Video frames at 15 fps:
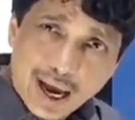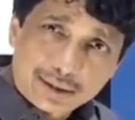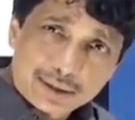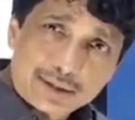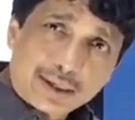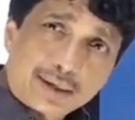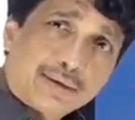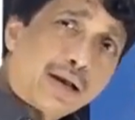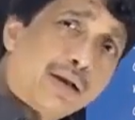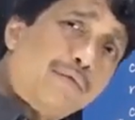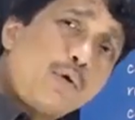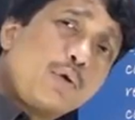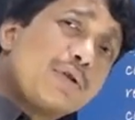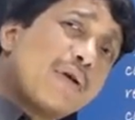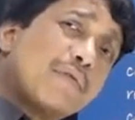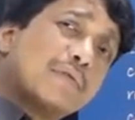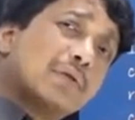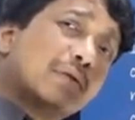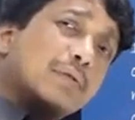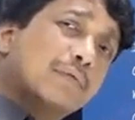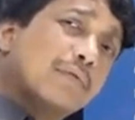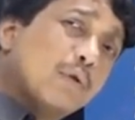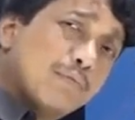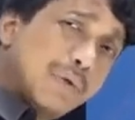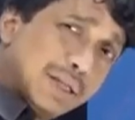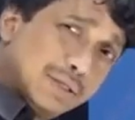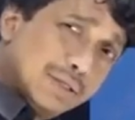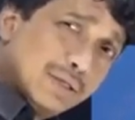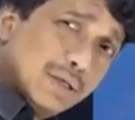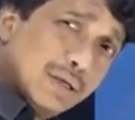and the second cataract follows after a few
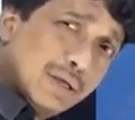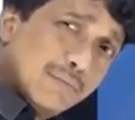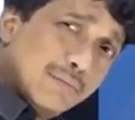months,